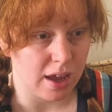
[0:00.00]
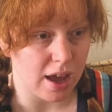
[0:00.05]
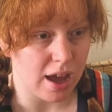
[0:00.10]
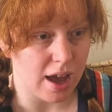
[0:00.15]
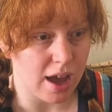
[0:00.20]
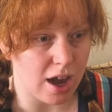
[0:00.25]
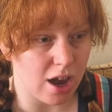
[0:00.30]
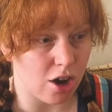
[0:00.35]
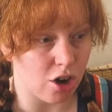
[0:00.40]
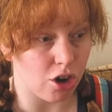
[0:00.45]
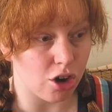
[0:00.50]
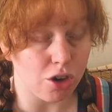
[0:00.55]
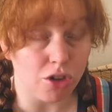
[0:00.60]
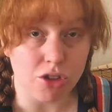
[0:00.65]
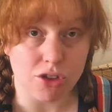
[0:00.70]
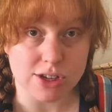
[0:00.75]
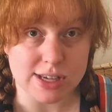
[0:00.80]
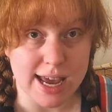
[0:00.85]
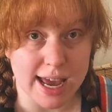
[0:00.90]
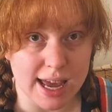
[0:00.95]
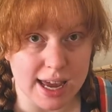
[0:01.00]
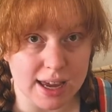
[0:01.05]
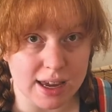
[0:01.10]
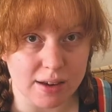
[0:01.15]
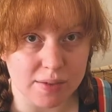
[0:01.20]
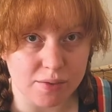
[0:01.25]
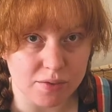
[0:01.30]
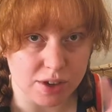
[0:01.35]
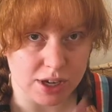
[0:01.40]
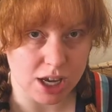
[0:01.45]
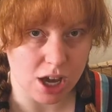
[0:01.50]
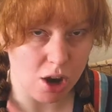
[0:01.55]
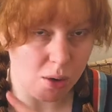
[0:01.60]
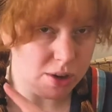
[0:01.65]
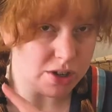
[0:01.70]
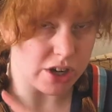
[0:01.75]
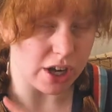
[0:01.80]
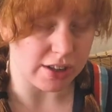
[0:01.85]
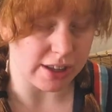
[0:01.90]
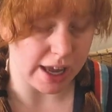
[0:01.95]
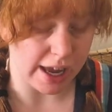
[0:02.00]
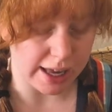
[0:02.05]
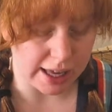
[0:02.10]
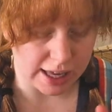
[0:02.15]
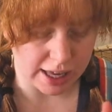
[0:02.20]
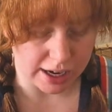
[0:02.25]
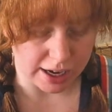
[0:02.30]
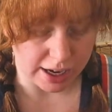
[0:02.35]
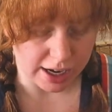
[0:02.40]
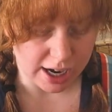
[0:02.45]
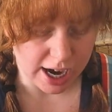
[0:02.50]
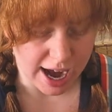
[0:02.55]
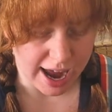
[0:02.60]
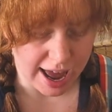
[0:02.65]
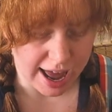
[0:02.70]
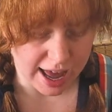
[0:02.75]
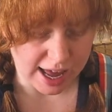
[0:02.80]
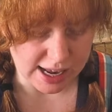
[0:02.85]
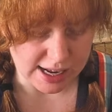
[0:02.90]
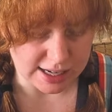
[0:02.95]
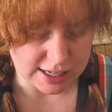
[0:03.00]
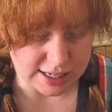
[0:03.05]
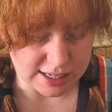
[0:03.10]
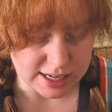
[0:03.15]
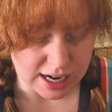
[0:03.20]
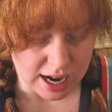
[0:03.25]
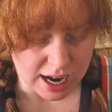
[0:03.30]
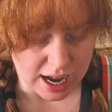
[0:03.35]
Earth Day video, which I'll link here. And